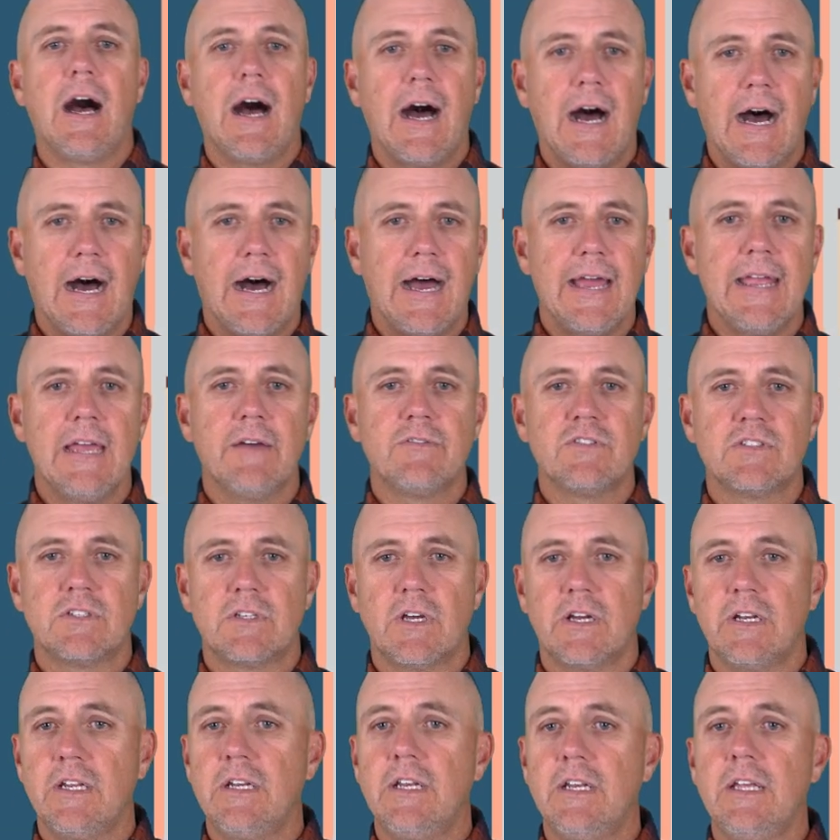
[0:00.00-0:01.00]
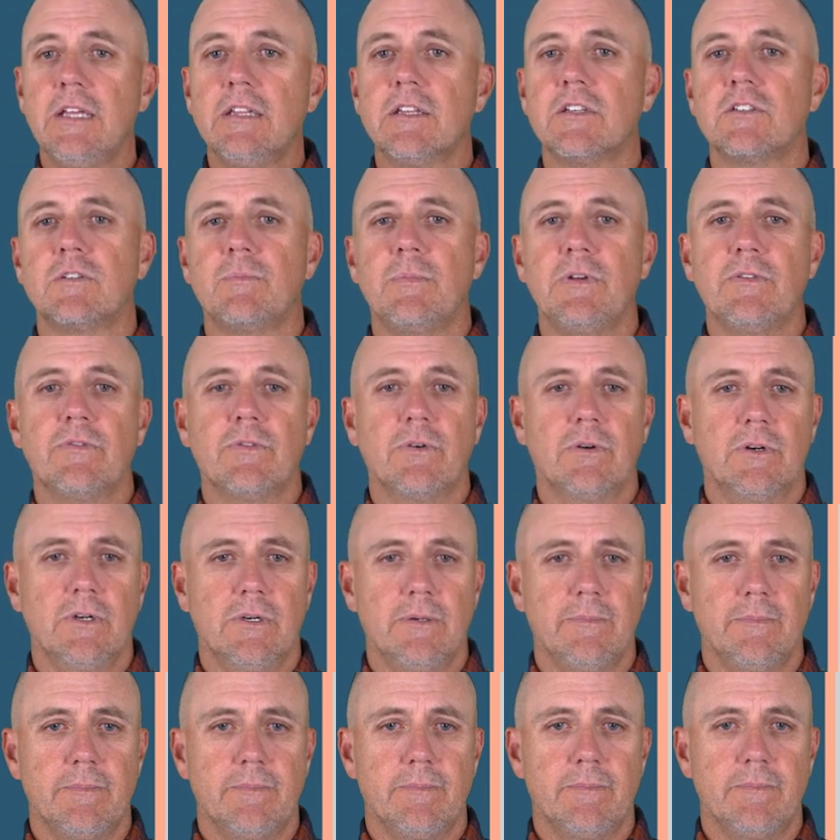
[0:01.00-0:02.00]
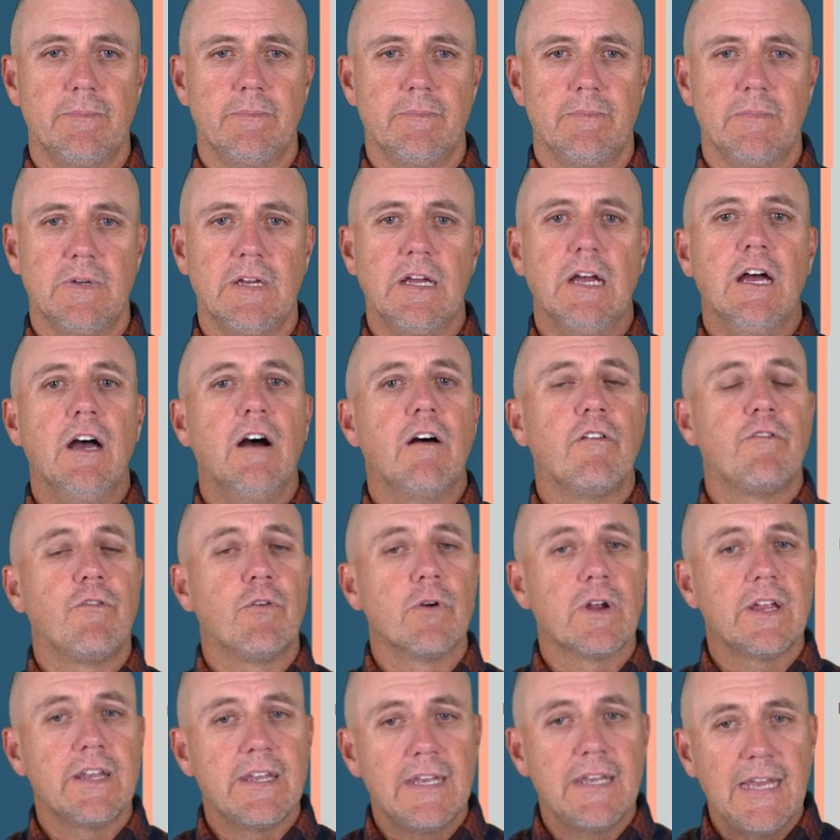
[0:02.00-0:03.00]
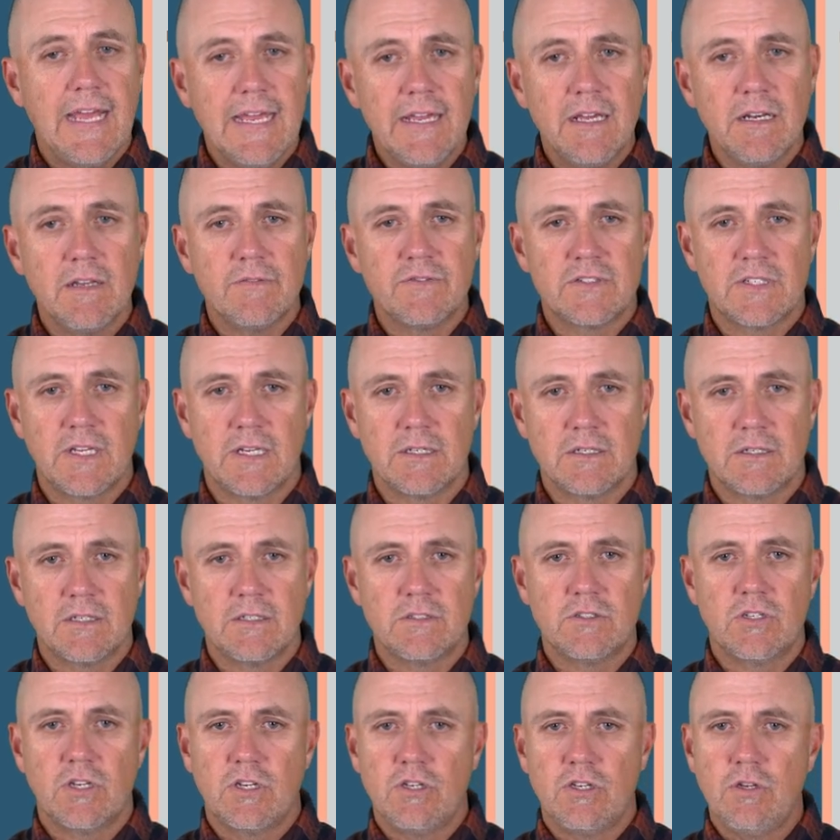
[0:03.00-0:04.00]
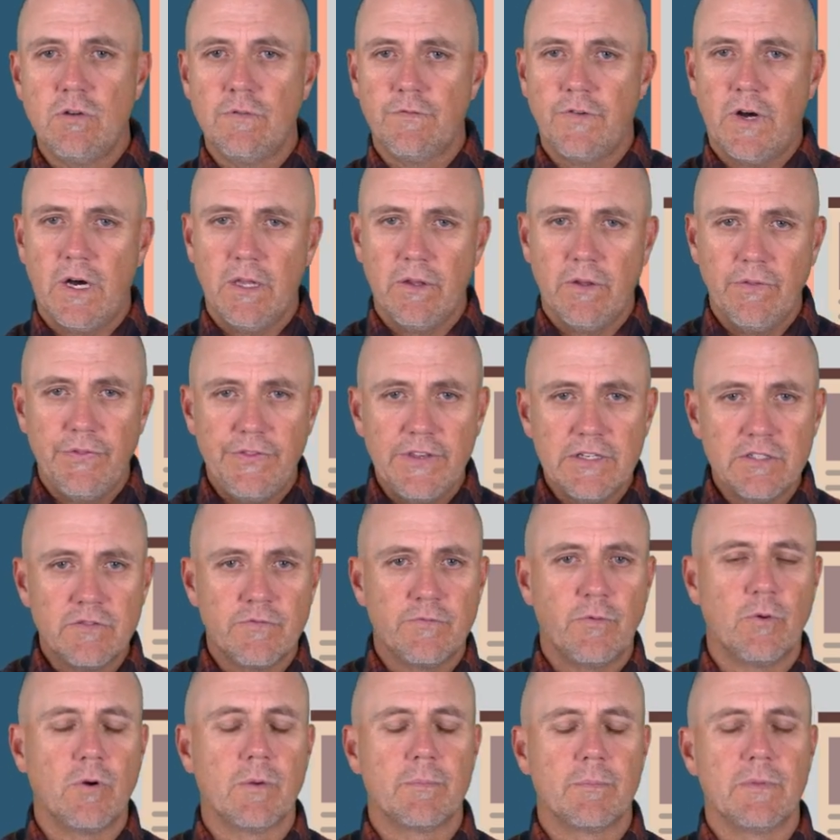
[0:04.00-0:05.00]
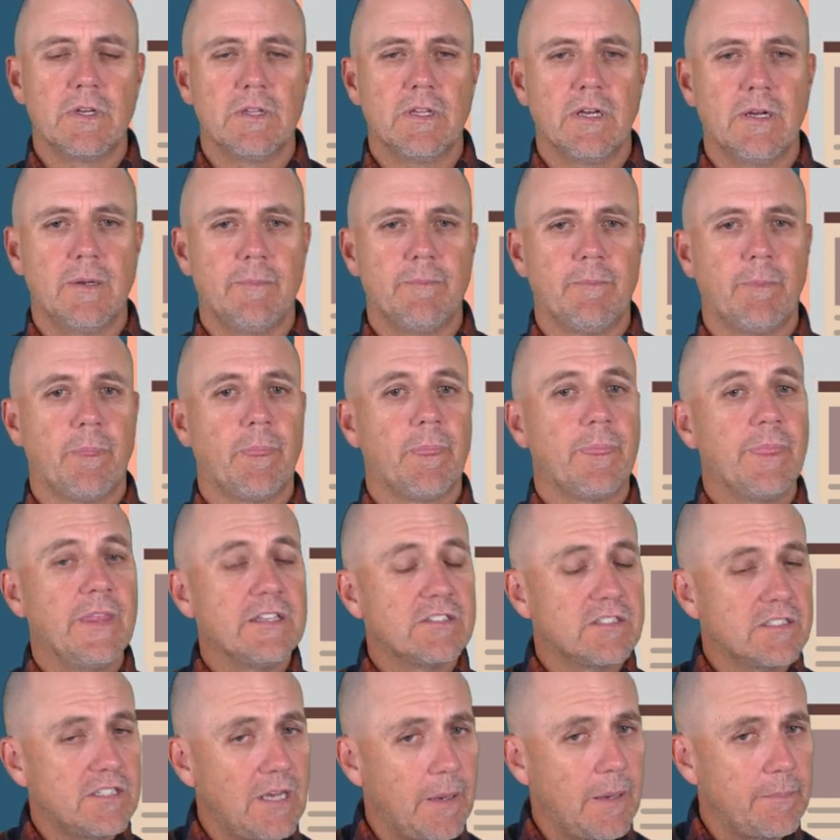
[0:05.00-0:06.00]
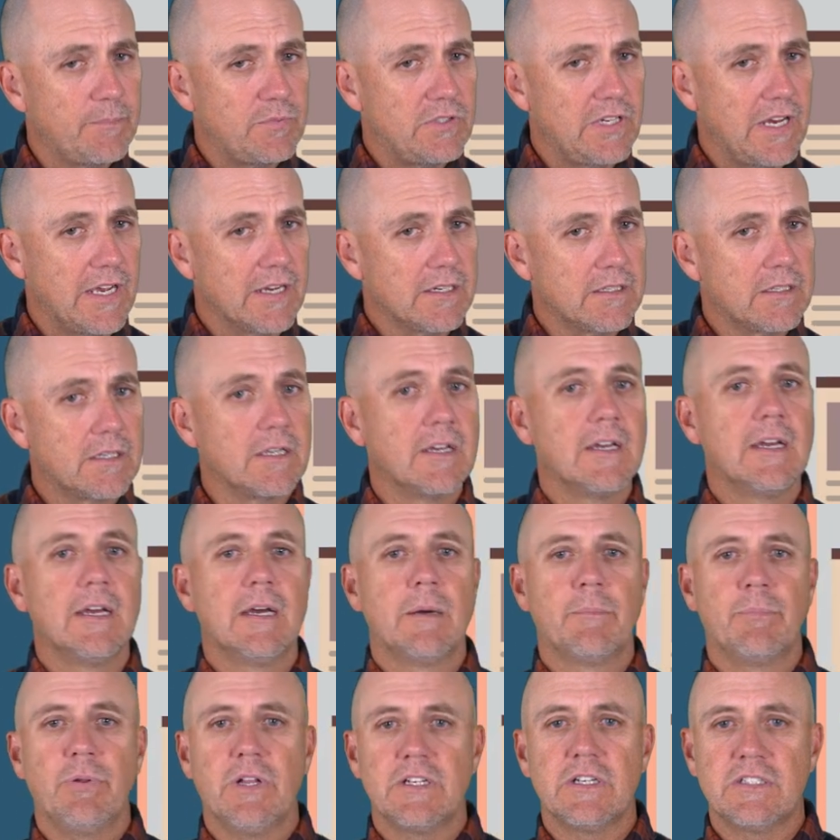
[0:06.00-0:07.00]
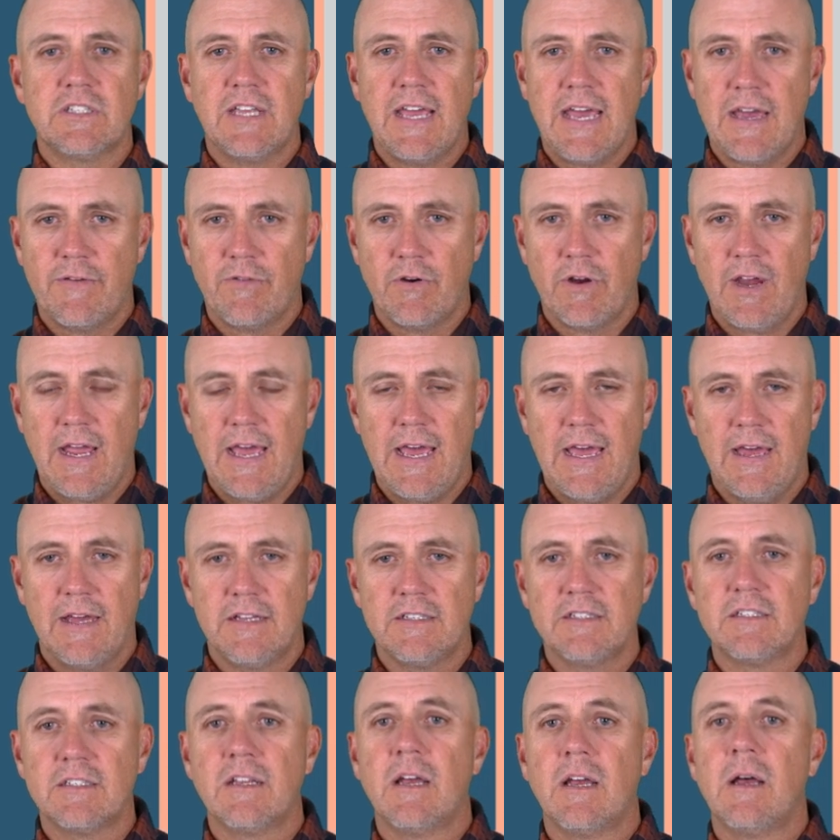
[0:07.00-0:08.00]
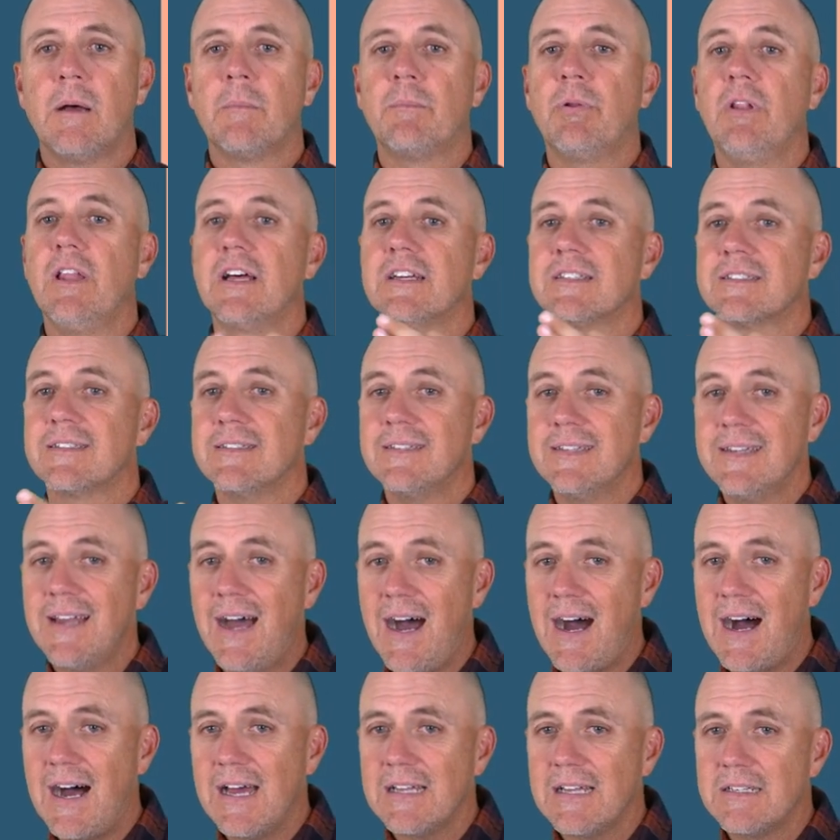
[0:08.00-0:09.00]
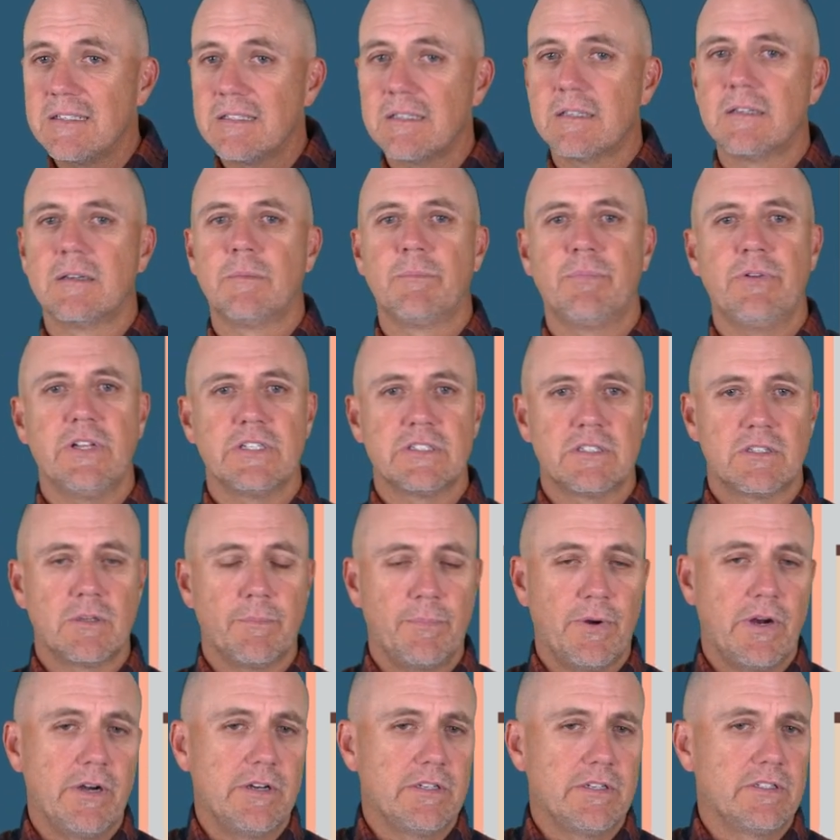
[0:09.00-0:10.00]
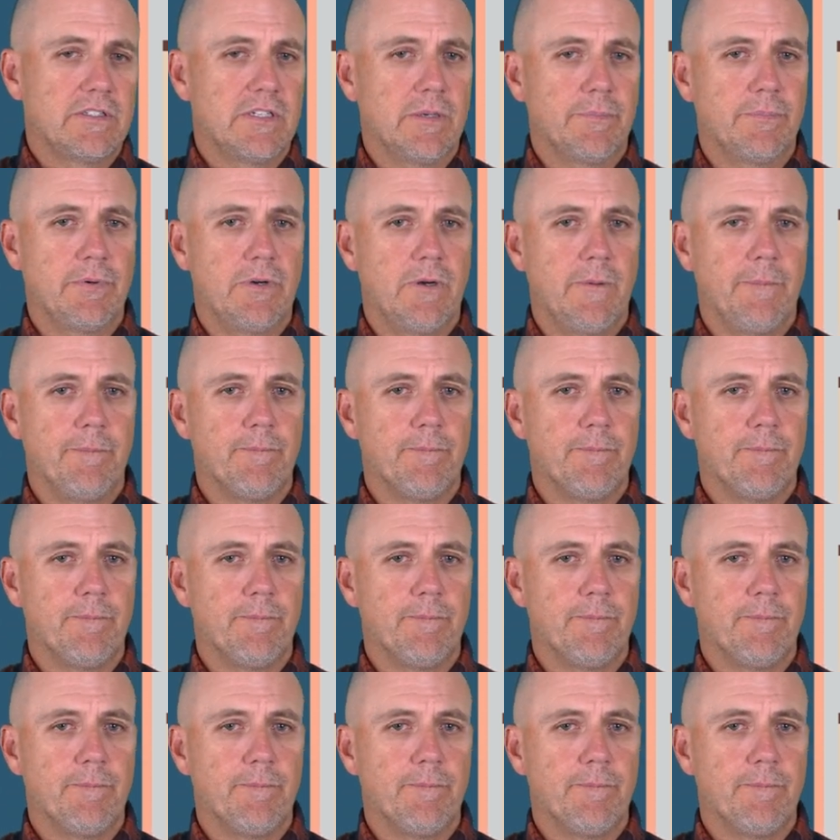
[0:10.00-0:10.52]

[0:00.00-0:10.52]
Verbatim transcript: I have studied English before. For a negative sentence, you follow this formula. The subject plus have or has plus not plus the participle.